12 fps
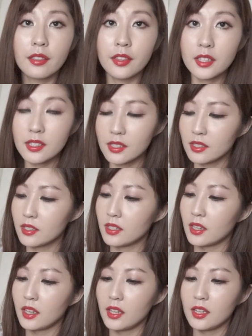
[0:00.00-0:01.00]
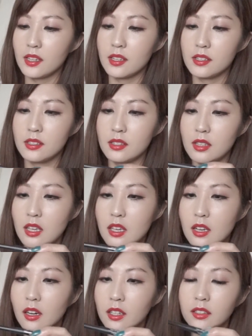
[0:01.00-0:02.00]
This is
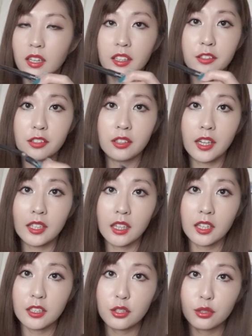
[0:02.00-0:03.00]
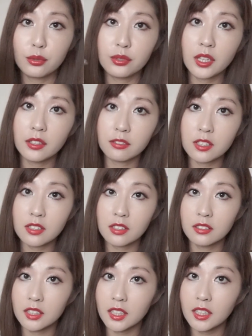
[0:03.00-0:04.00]
the eyeliner that I use every
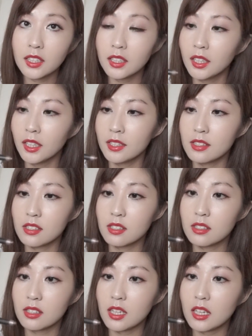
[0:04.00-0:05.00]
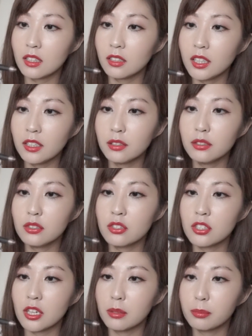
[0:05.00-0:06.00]
single day. This is the CLIO
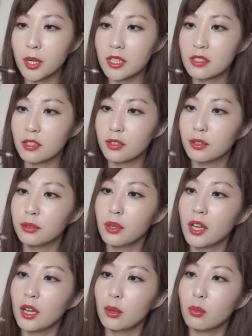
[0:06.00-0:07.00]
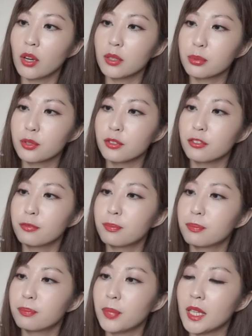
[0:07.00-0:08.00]
Gelpresso Waterproof
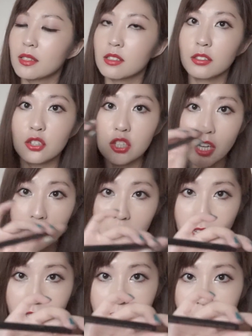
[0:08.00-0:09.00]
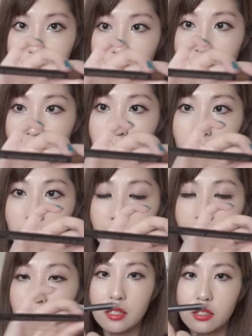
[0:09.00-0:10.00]
Pencil Gel Liner.
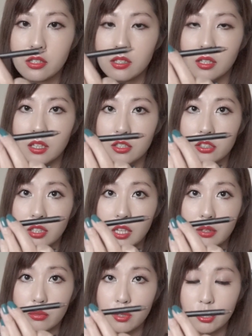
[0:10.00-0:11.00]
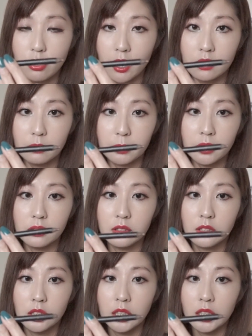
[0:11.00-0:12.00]
It's actually retractable
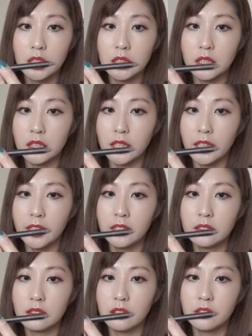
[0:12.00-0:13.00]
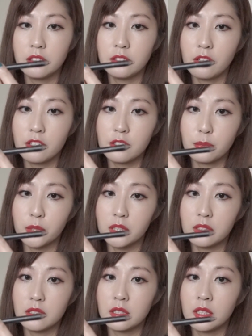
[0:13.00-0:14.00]
like that, like the NARS
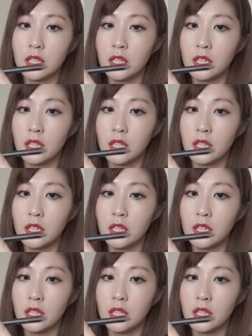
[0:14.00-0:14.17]
ones.